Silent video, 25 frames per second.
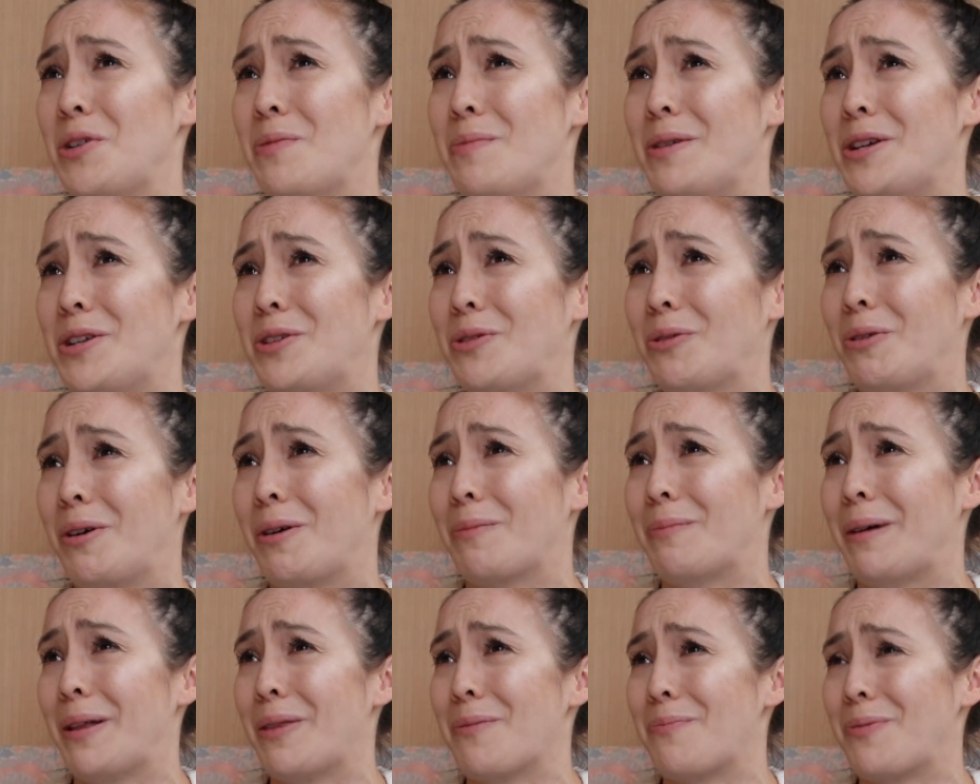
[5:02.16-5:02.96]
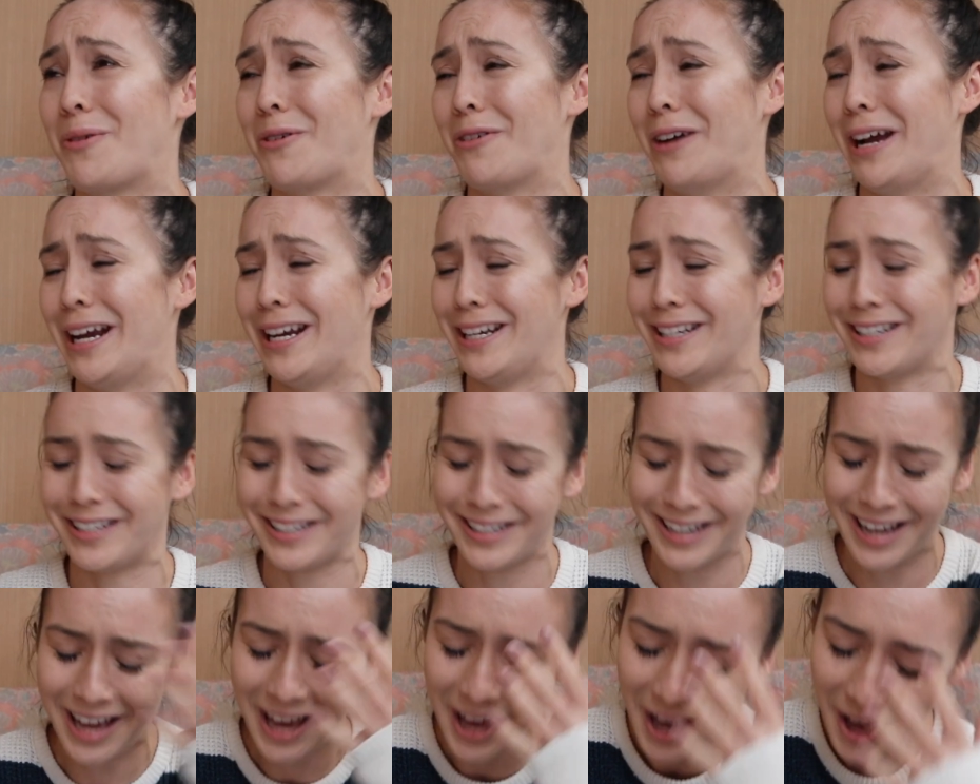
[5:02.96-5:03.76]
me talk about the parade.
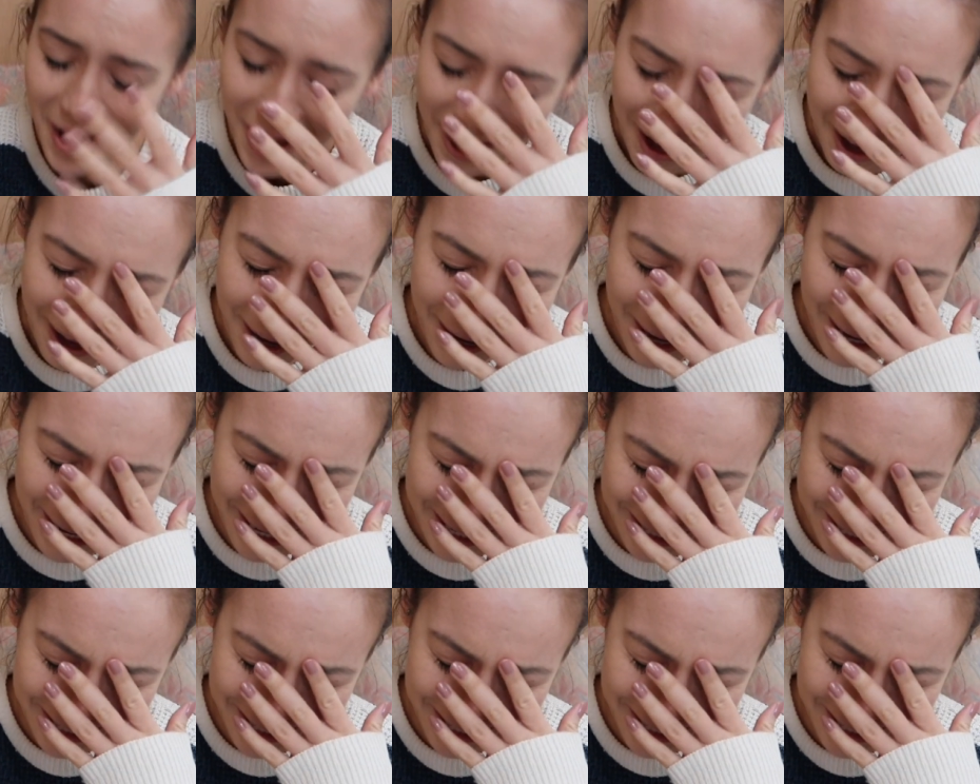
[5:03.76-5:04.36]
I